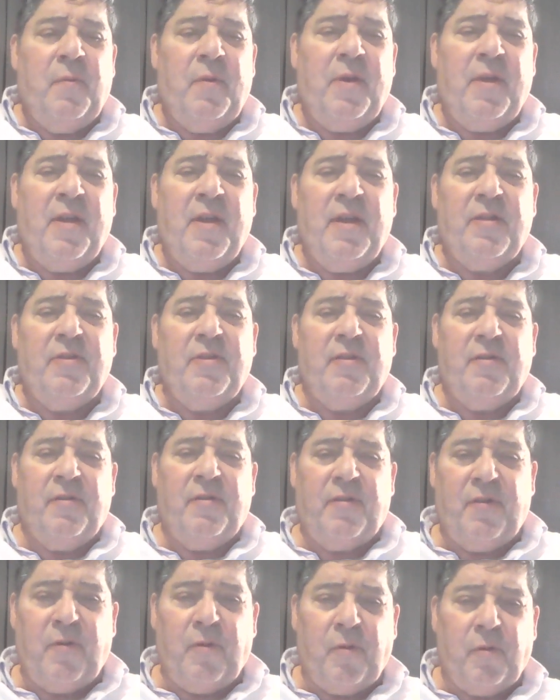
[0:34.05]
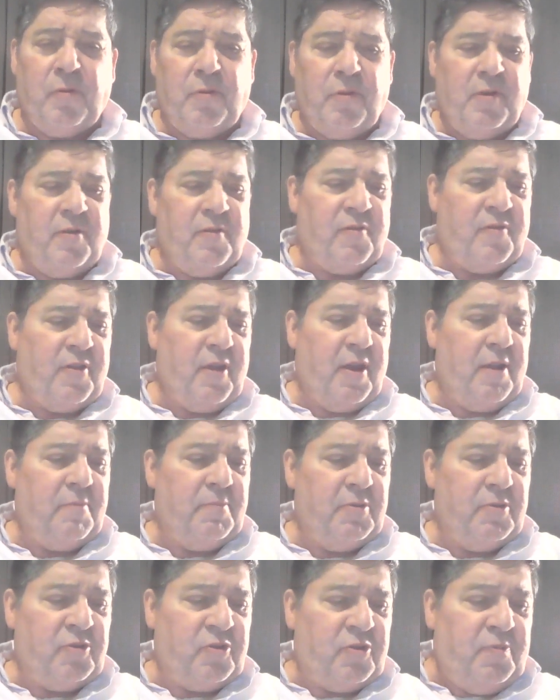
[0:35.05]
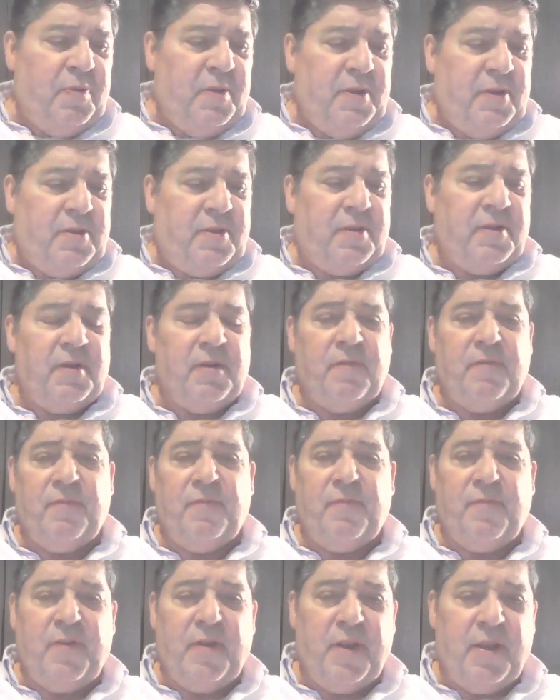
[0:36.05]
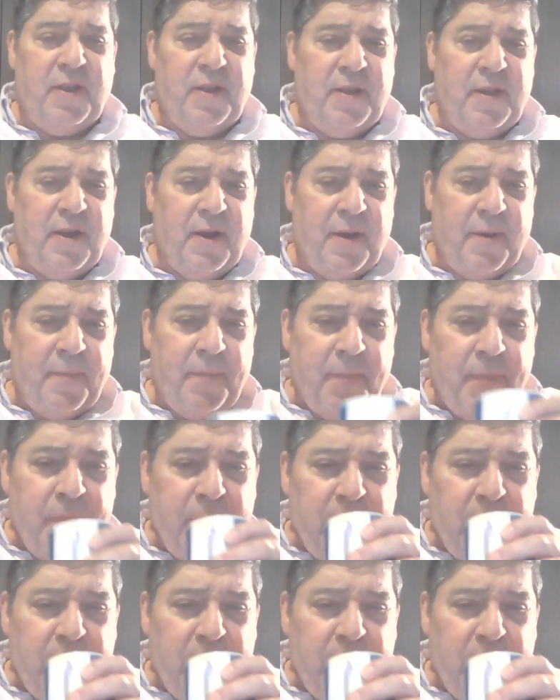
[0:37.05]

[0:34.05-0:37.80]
we had the early establishment of the